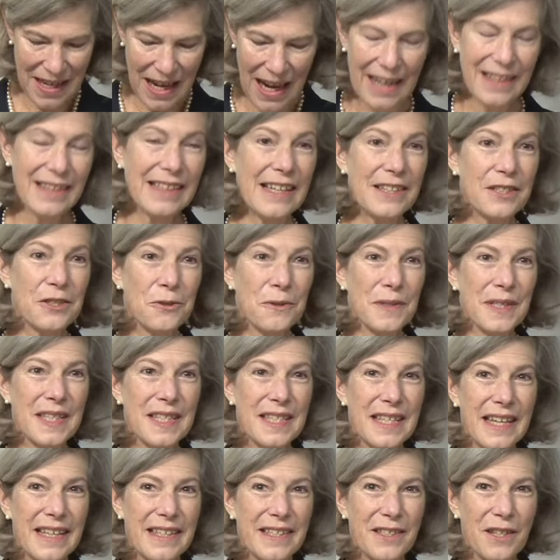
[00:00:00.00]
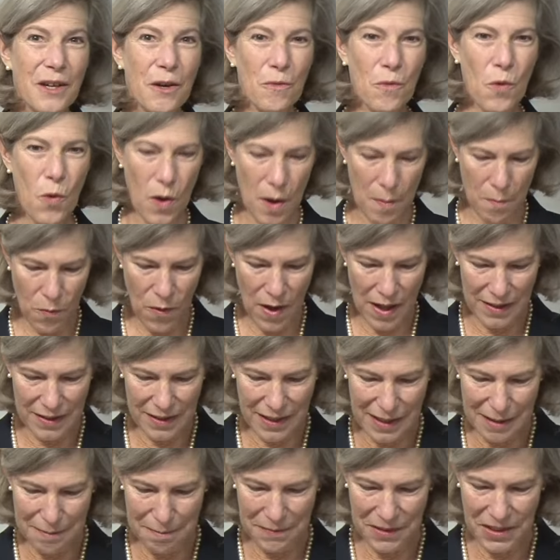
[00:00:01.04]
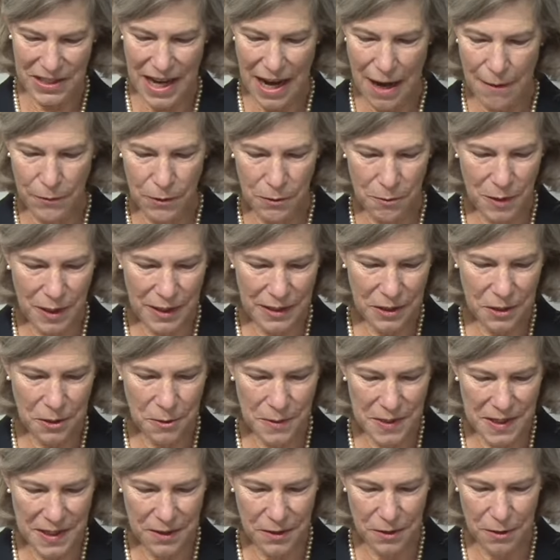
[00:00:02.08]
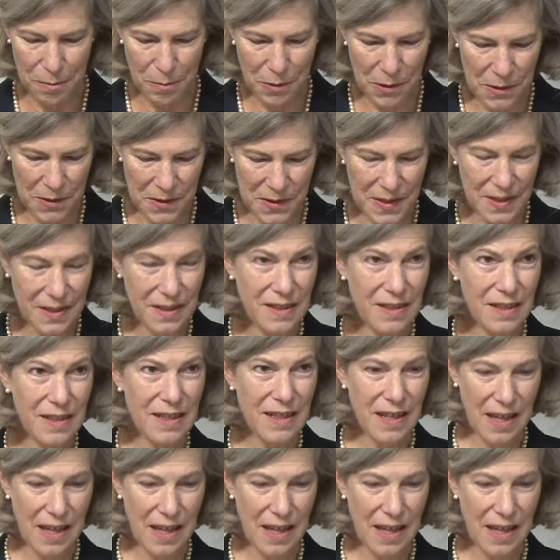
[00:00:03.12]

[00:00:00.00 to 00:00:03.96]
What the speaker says: I'd like to extend a warm welcome to everyone who is here in person,